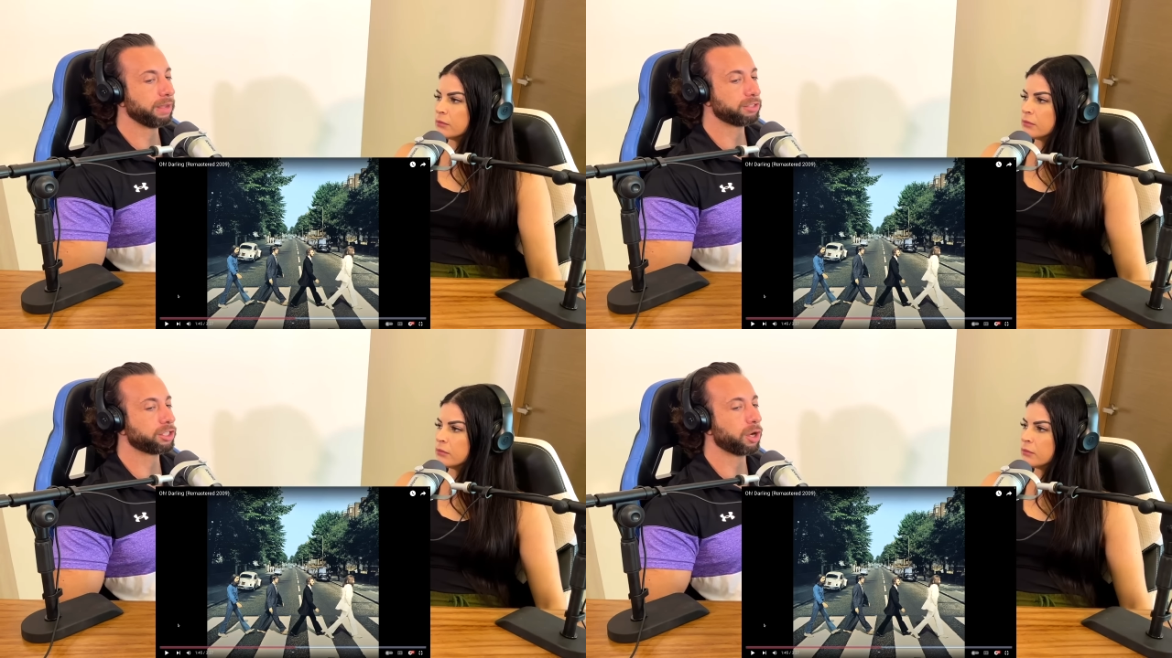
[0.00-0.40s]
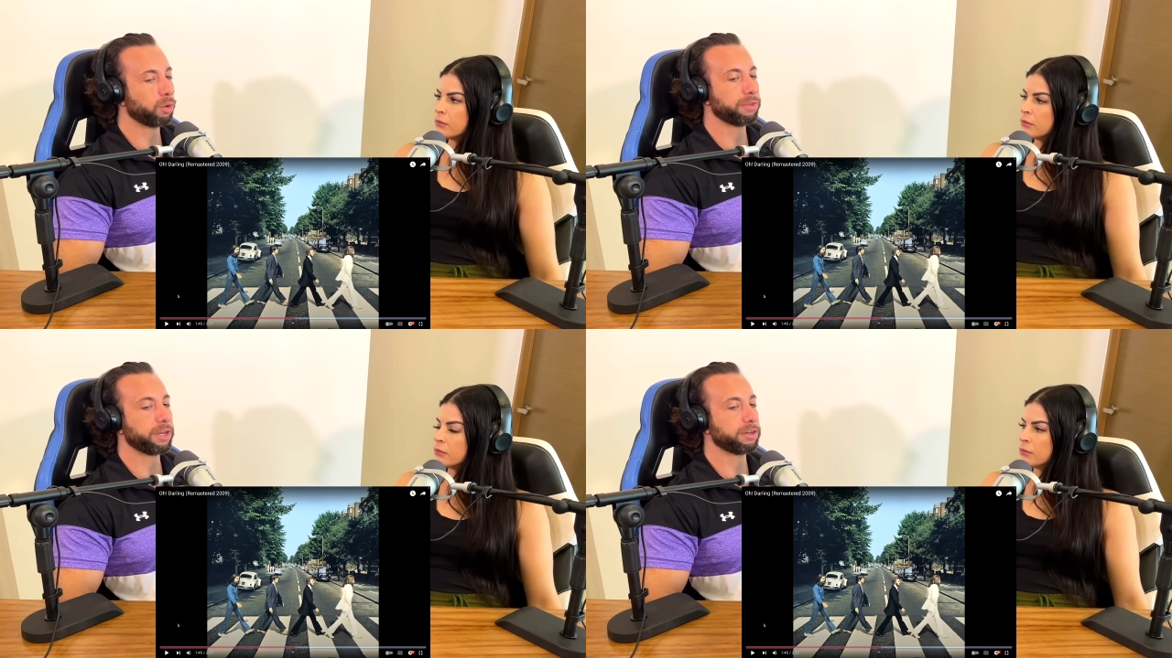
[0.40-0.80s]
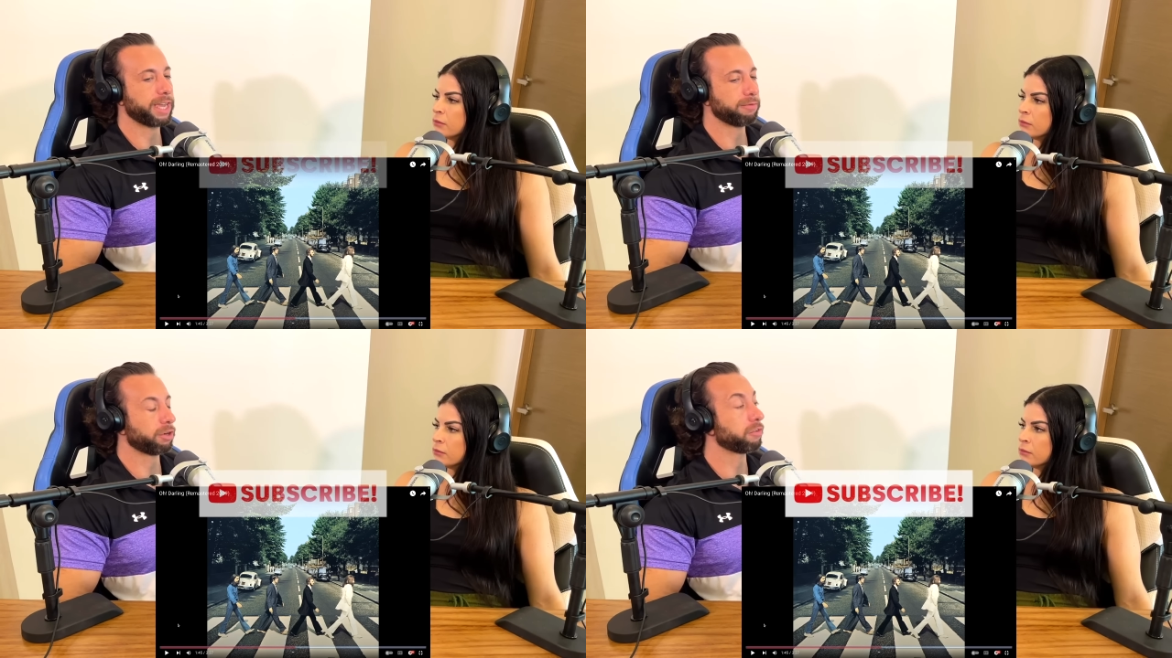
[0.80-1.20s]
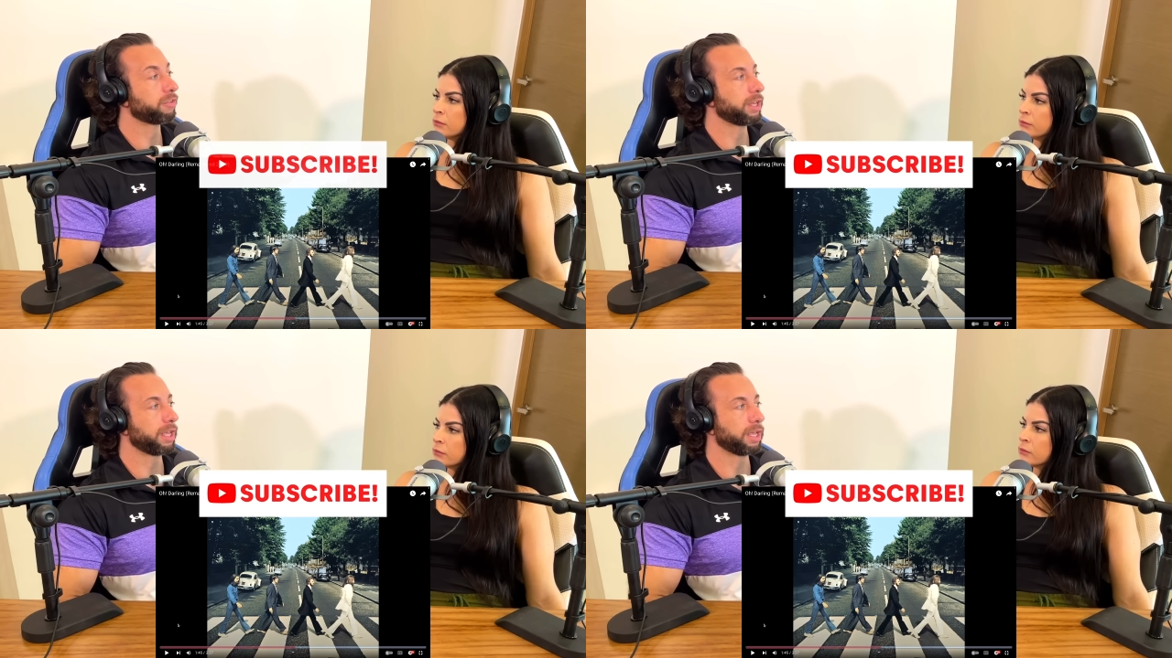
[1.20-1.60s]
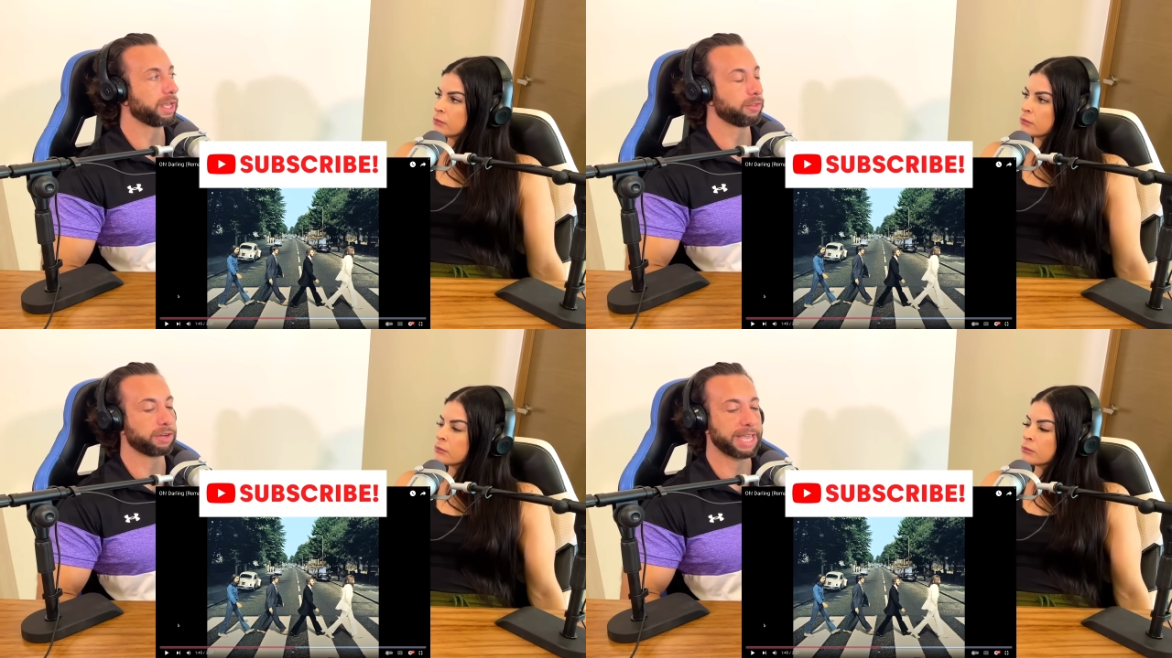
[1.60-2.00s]
Speaker 1: they've shown shown their diversity
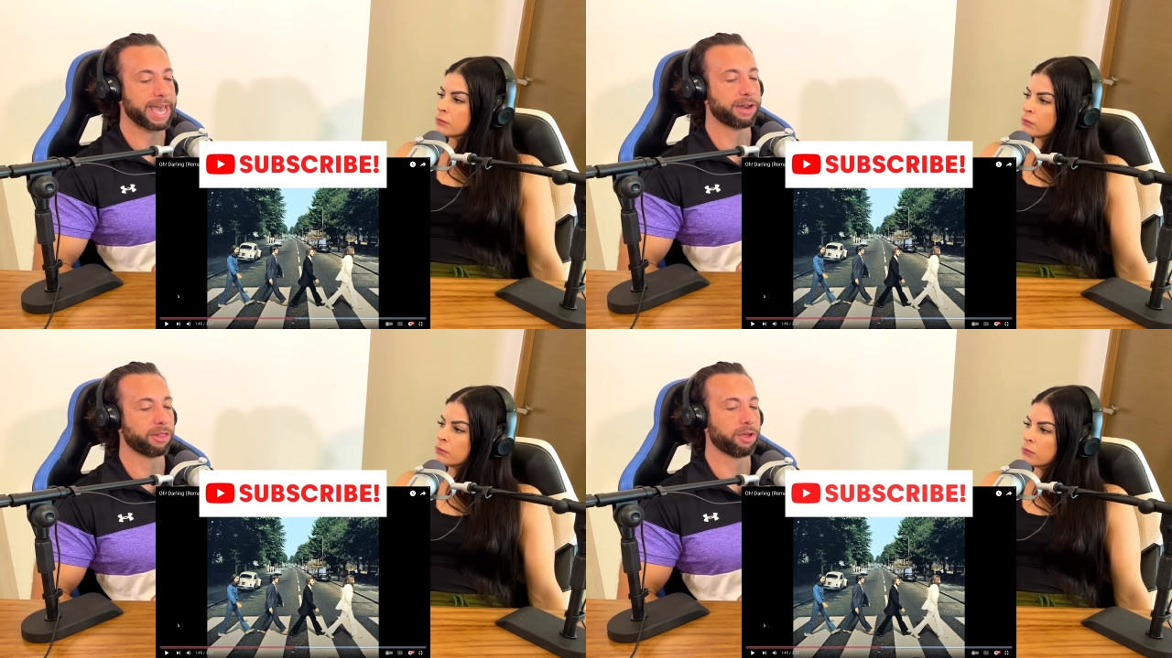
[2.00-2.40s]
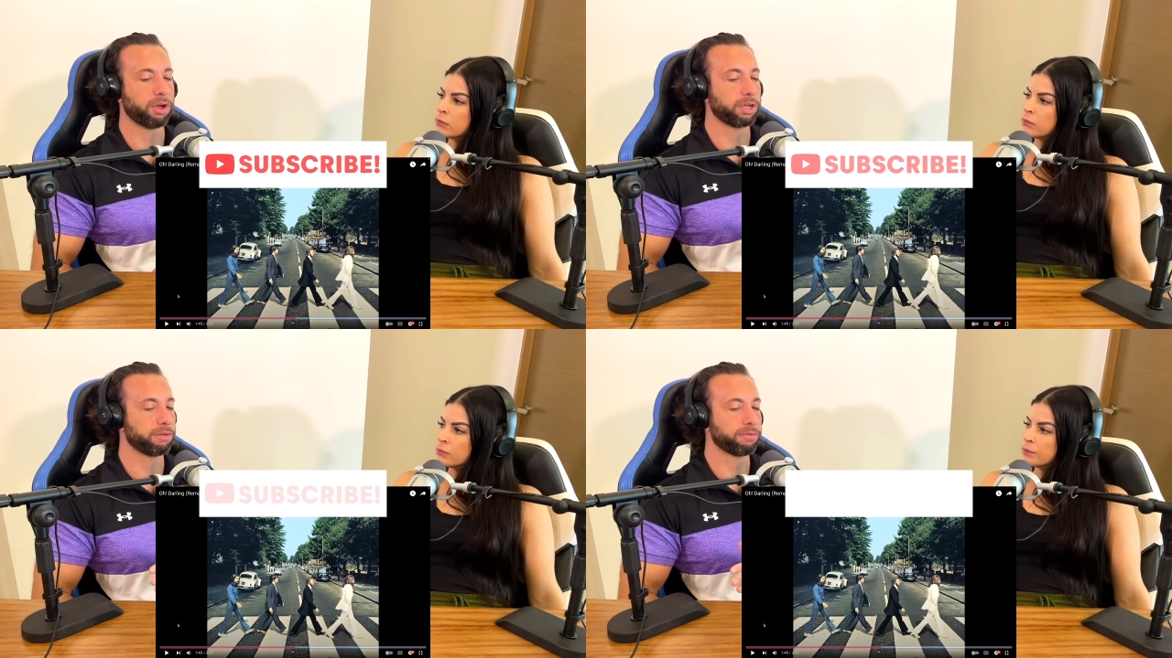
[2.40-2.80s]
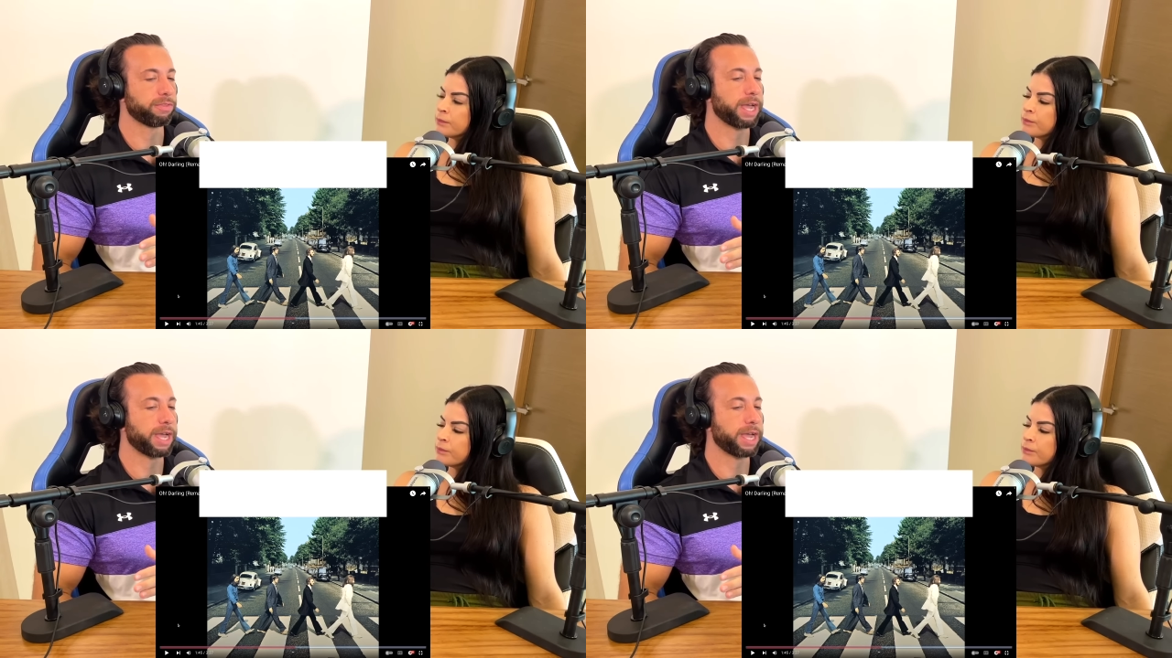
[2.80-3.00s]
in their catalog of